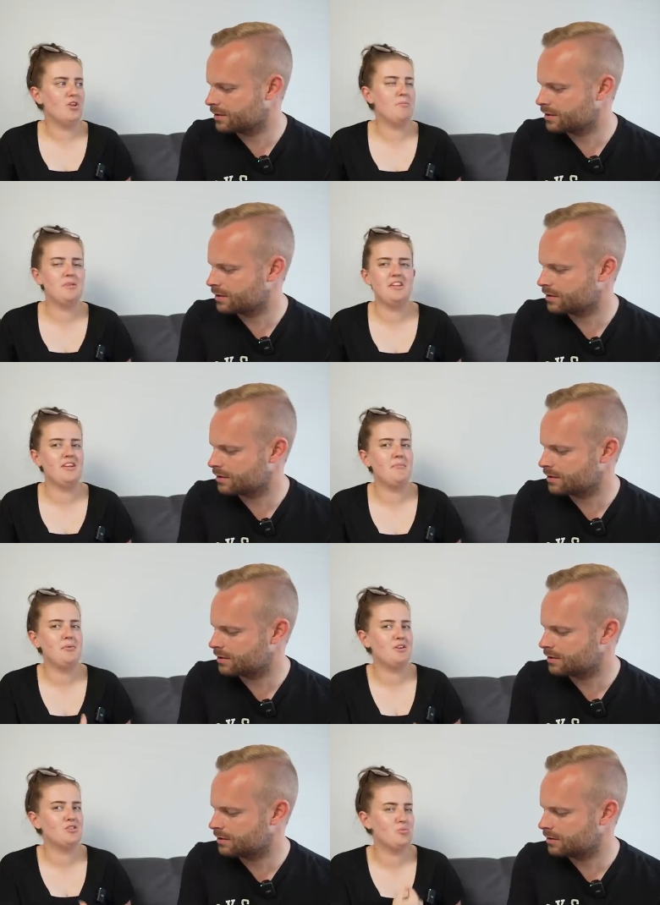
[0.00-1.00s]
Speaker 1: No, but then I'm
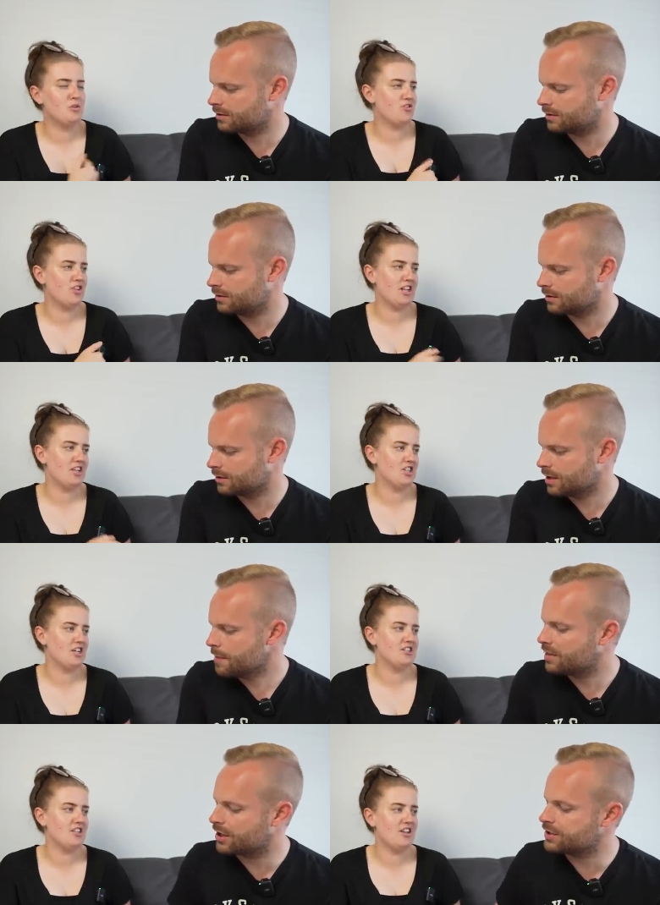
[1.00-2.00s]
putting too much of an English
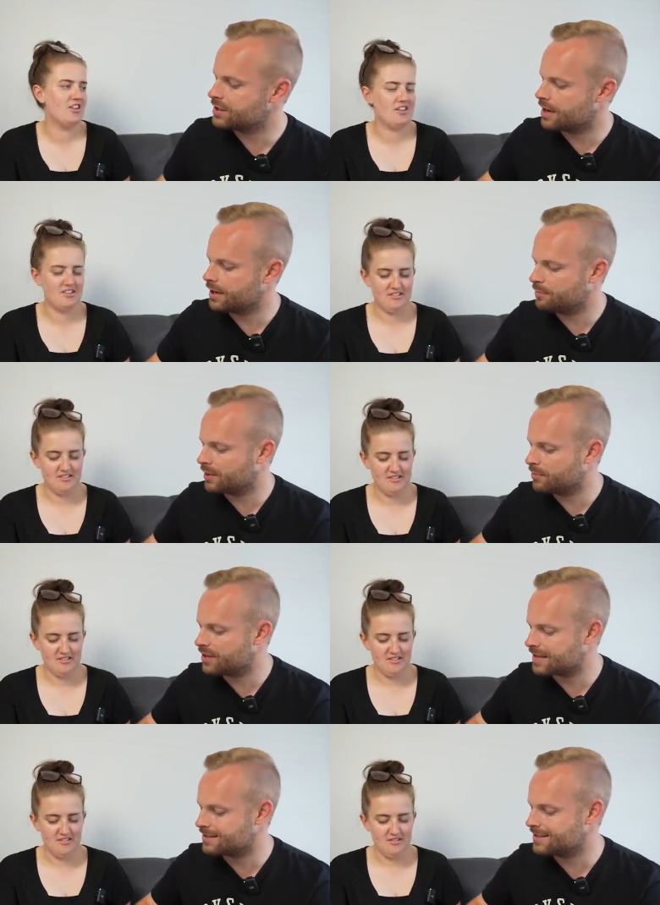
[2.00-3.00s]
accent.
Speaker 2: Because I, I but
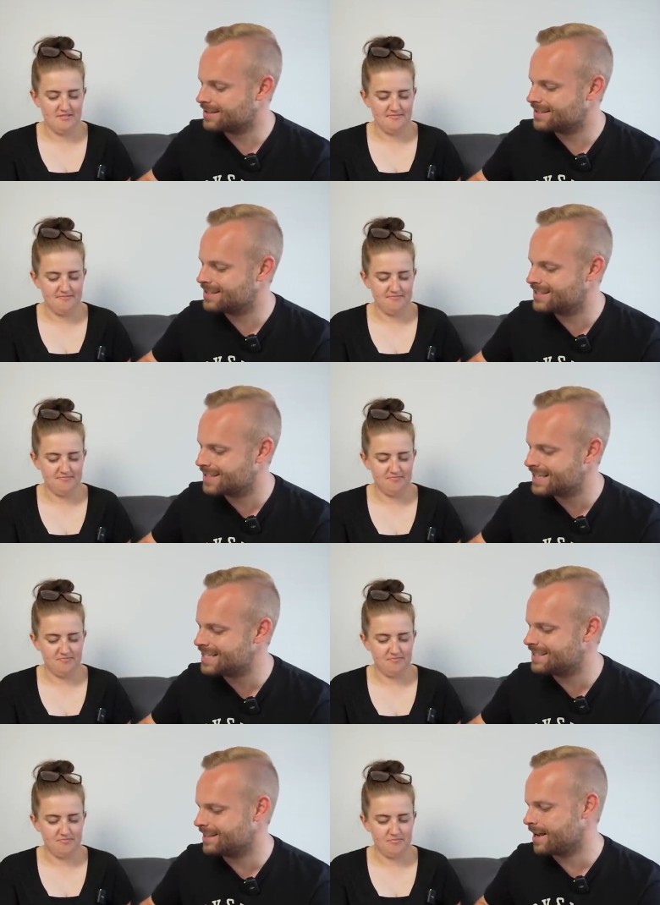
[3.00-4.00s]
but that's a
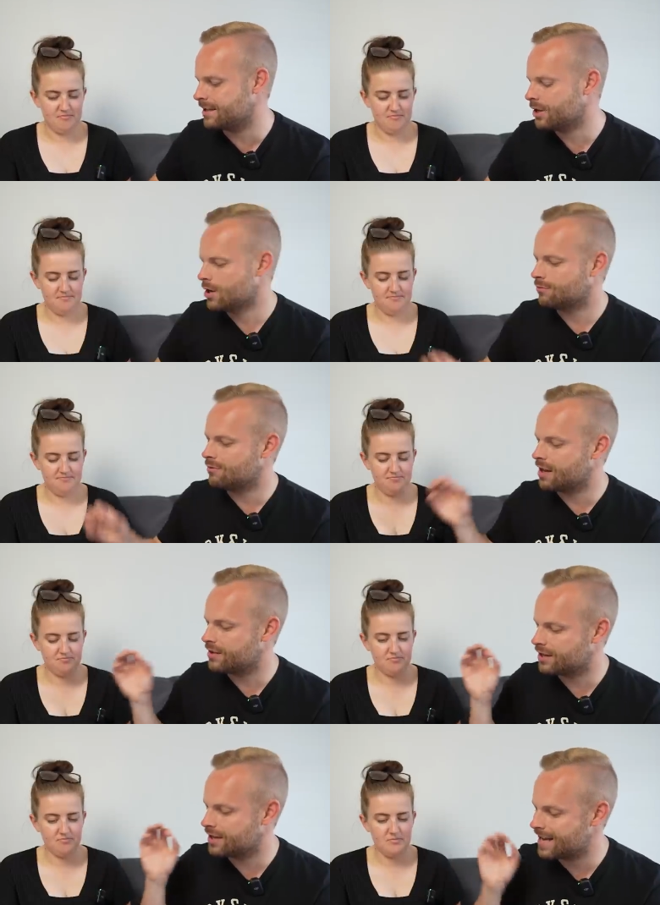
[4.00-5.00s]
CZ
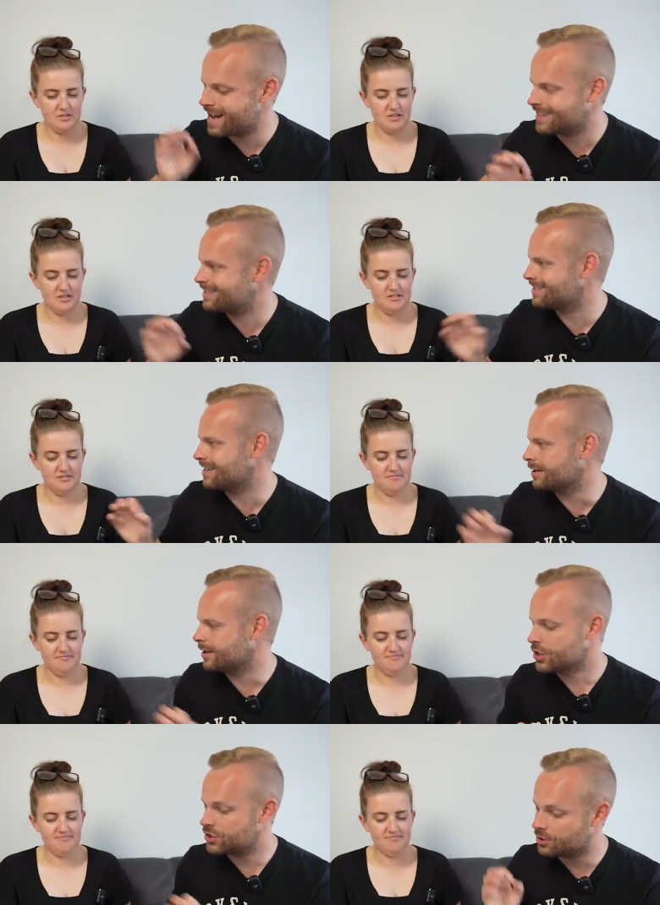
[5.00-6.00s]
rather than an SZ.
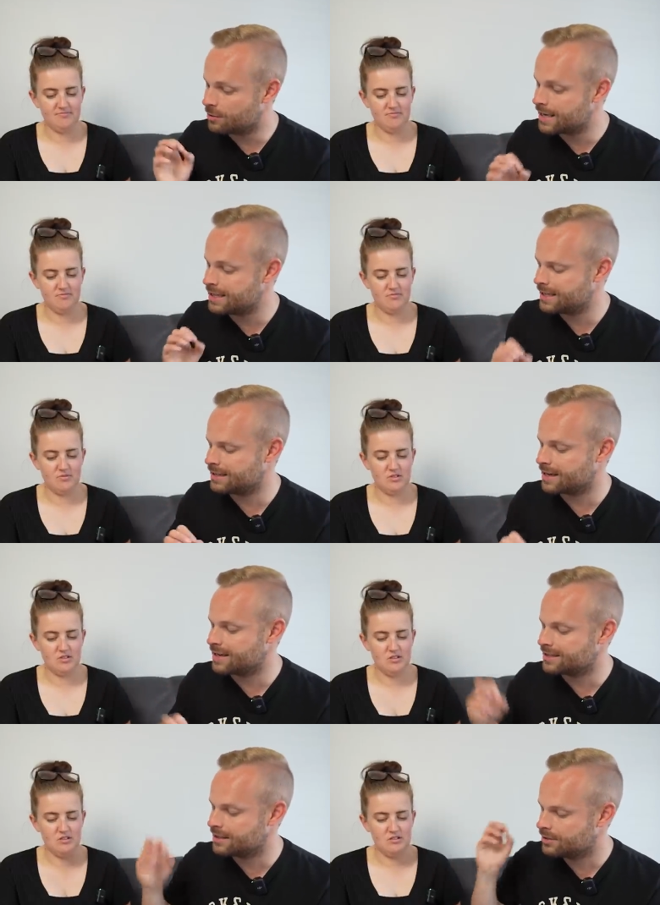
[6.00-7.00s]
So I think
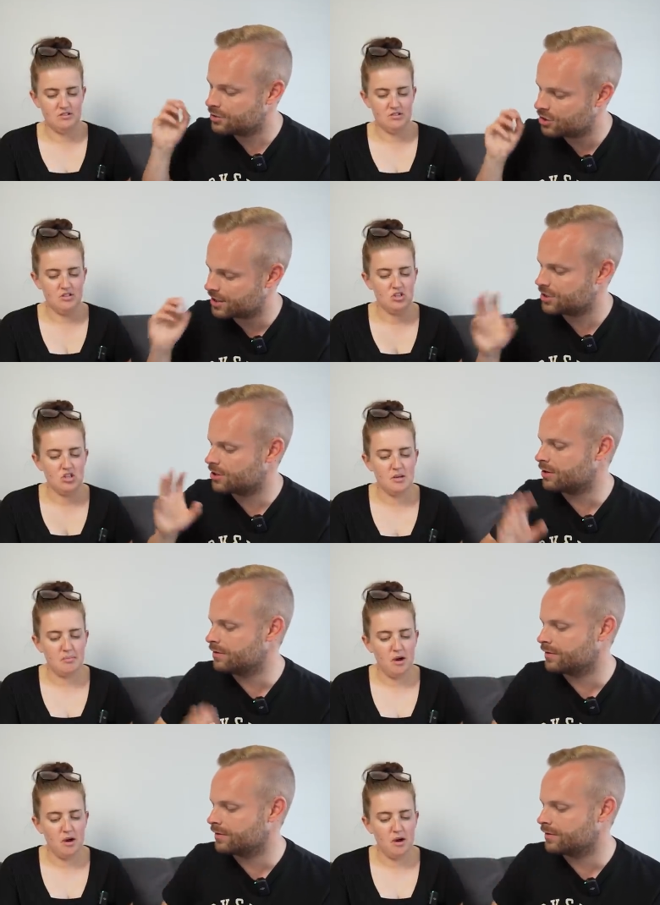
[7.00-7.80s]
that is a shesh Jehovah. Yeah,